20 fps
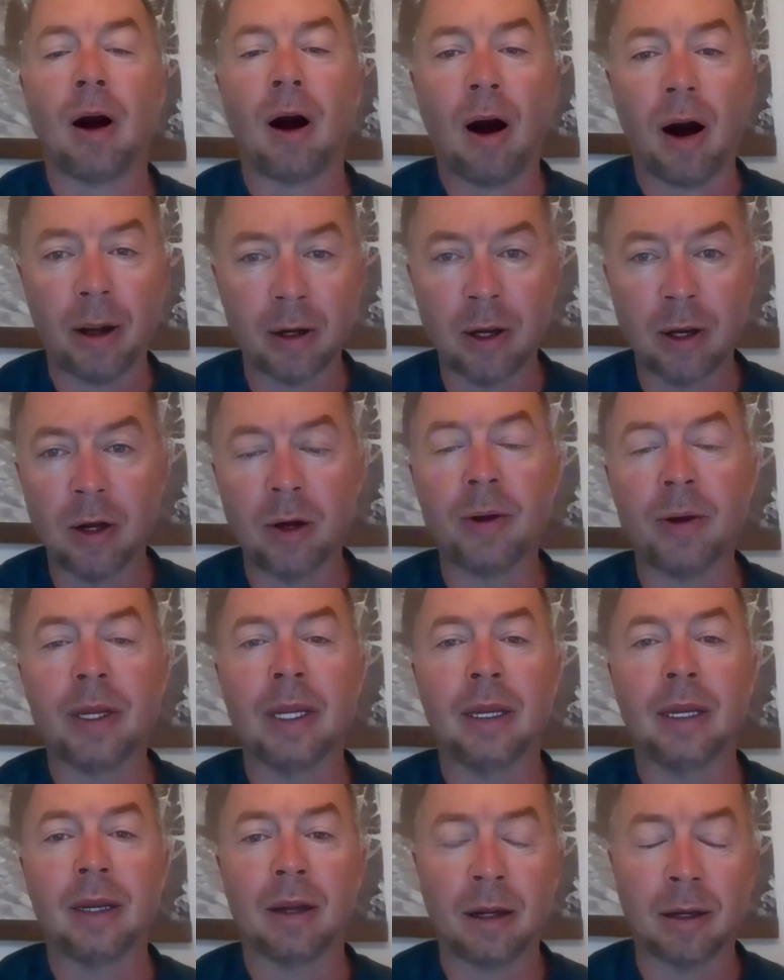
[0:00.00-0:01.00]

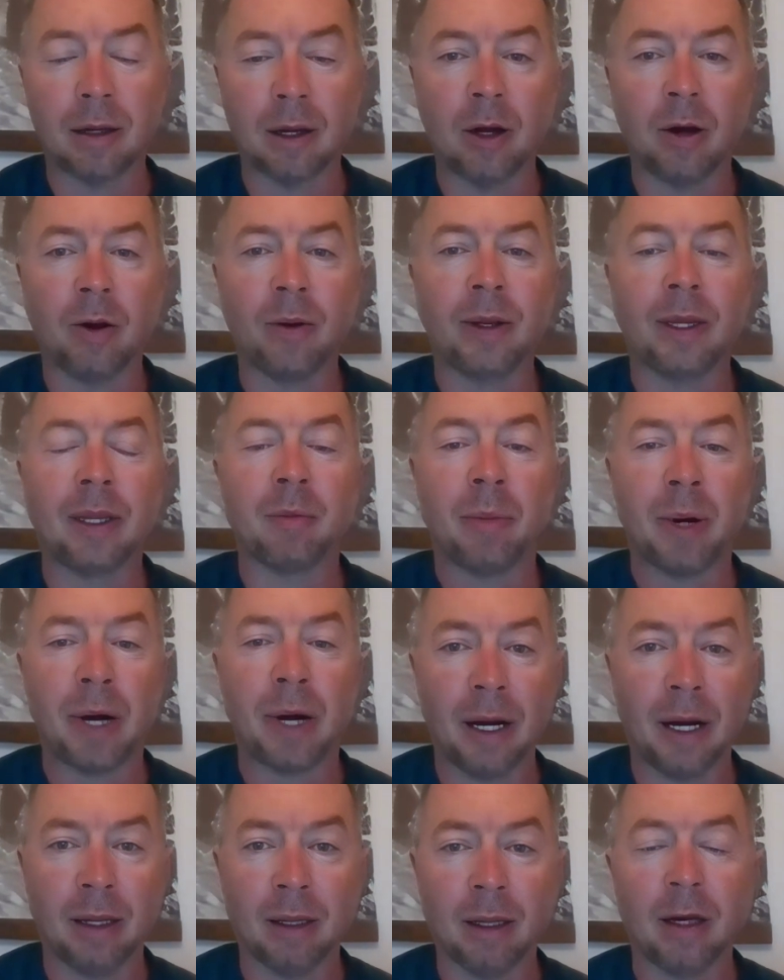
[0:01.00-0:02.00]
ongoing and
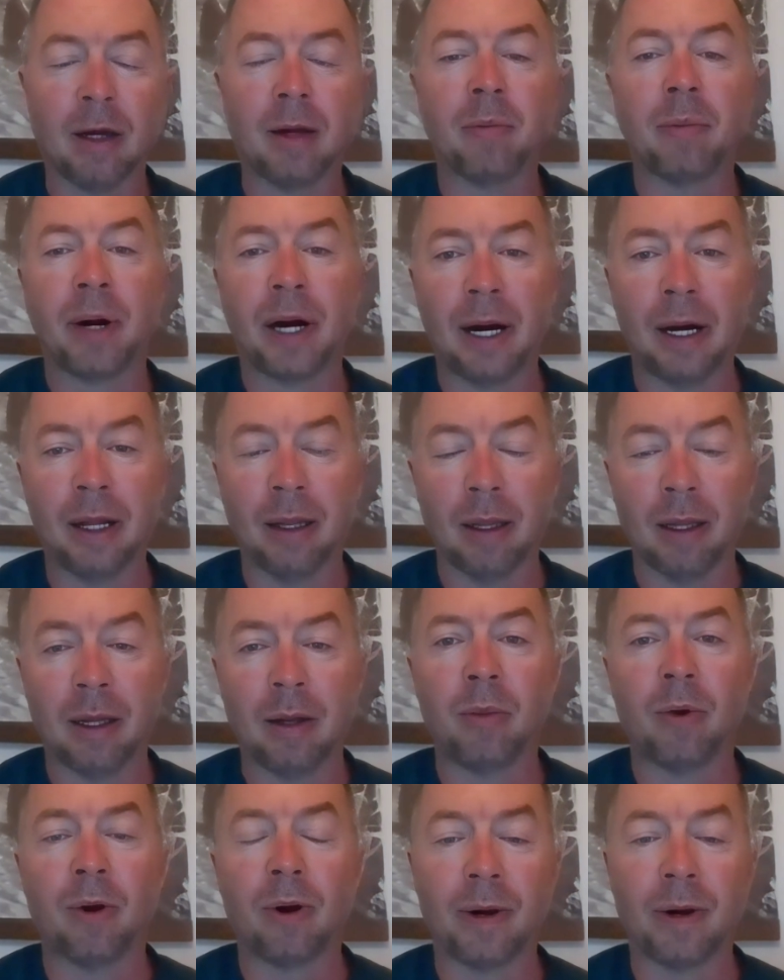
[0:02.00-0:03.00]
piled
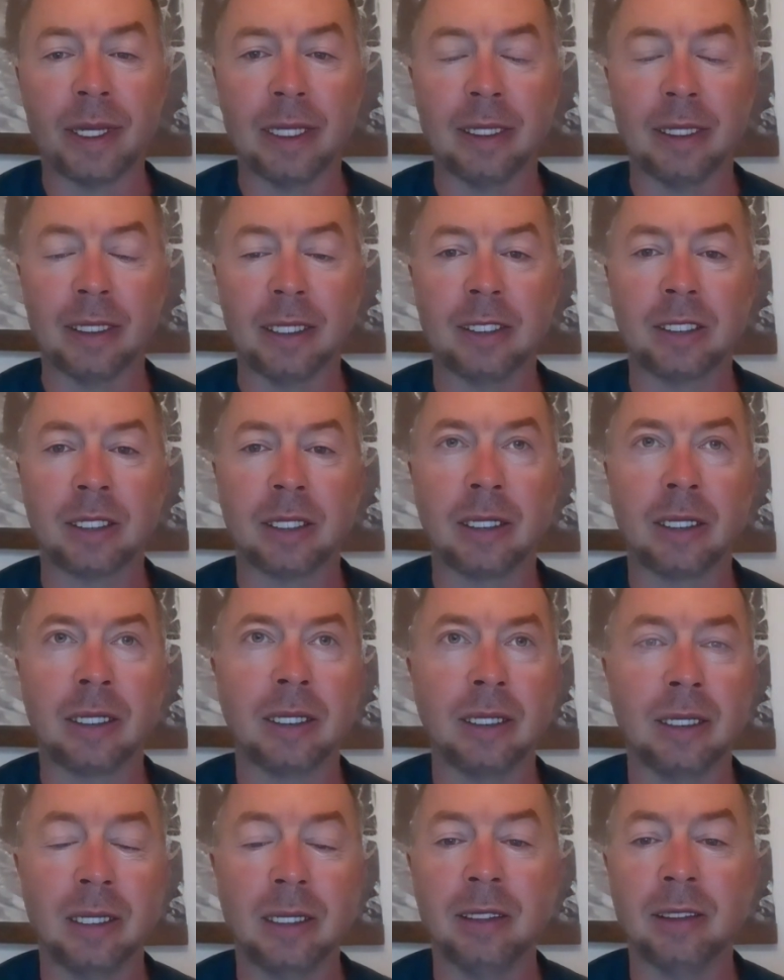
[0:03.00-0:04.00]
on more regulation
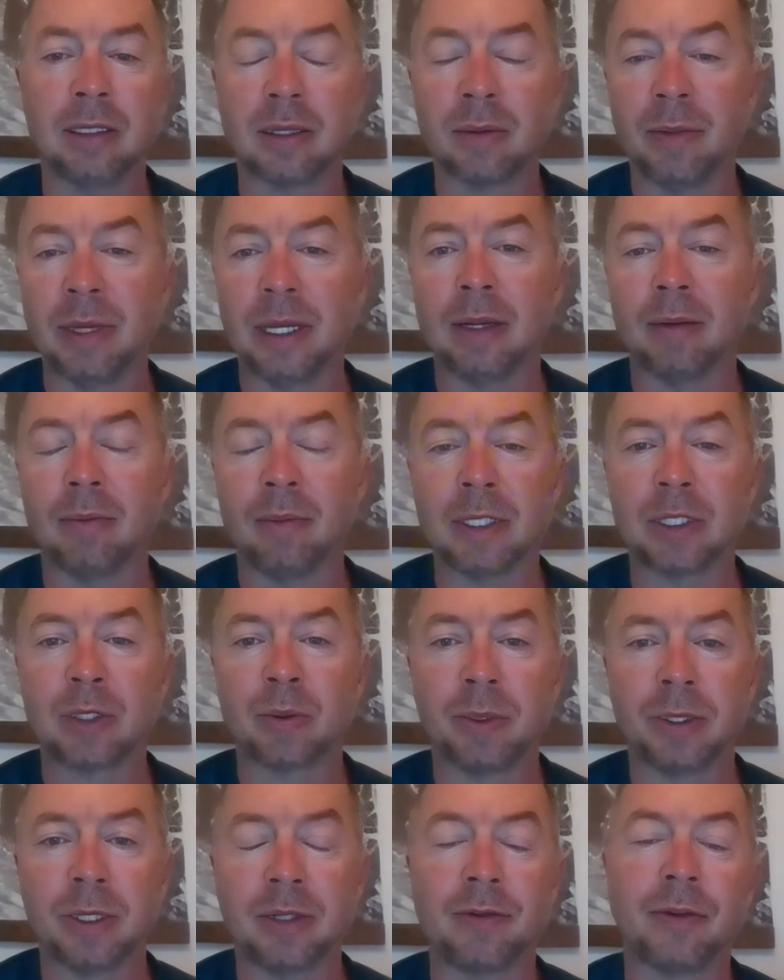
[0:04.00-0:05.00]
continues to make it
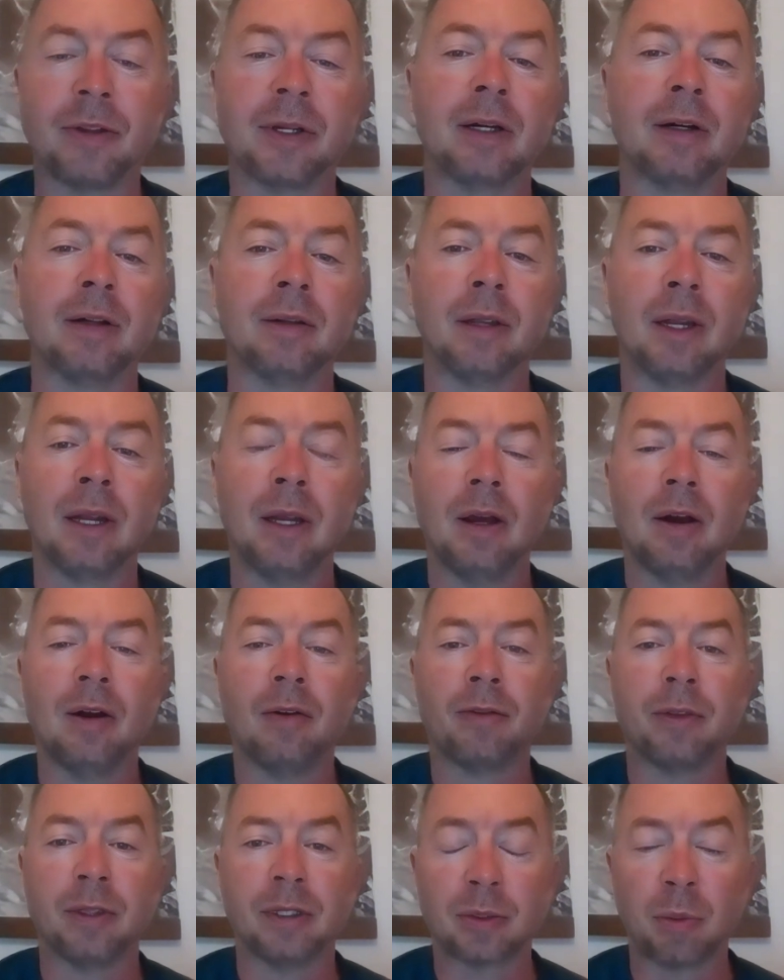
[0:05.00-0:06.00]
much more difficult
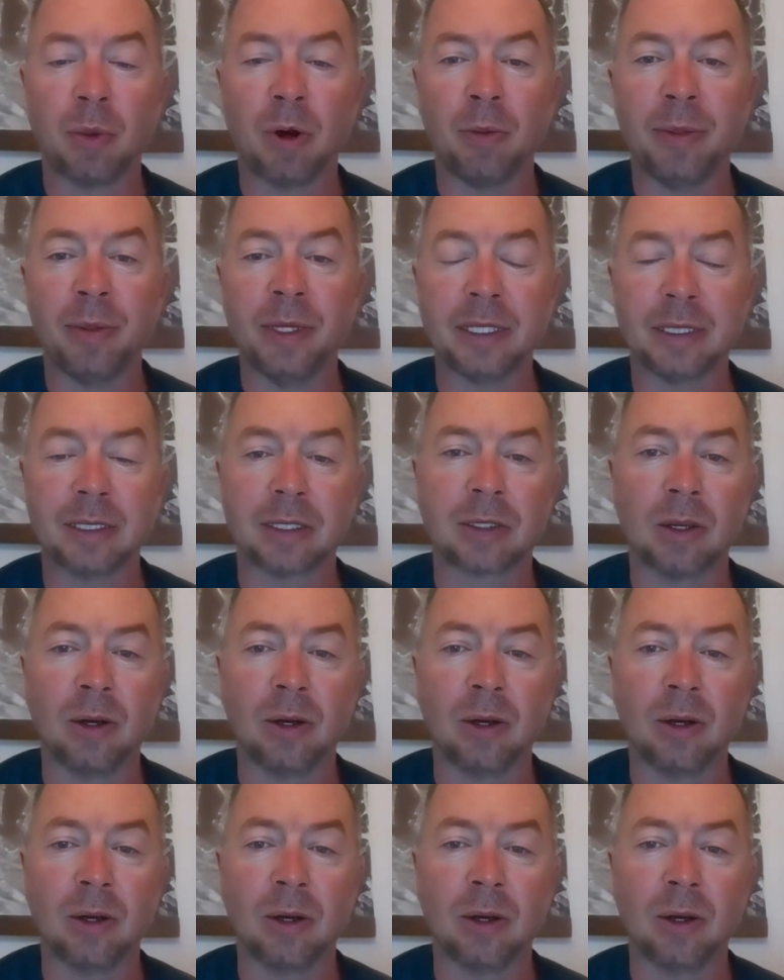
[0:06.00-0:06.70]
for the small business.